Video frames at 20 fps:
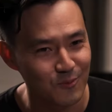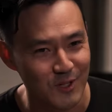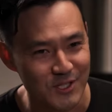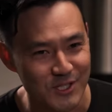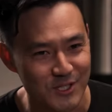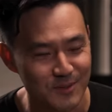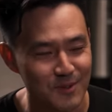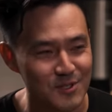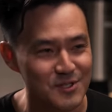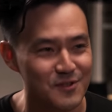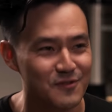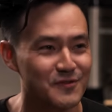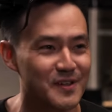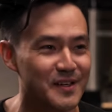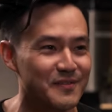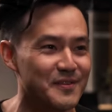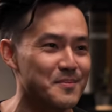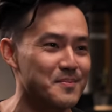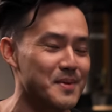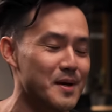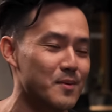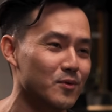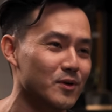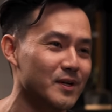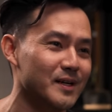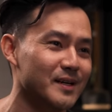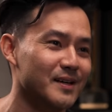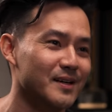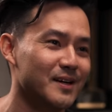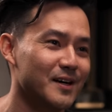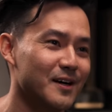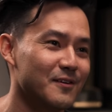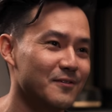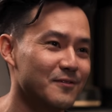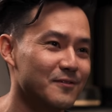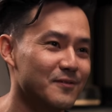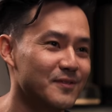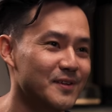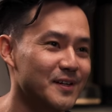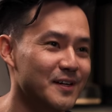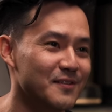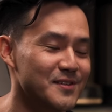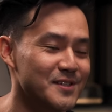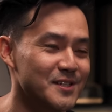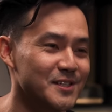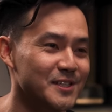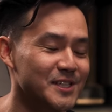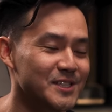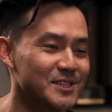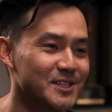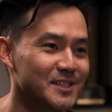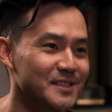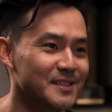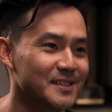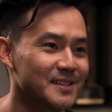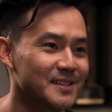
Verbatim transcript: What's your most vivid memory of of Indonesia?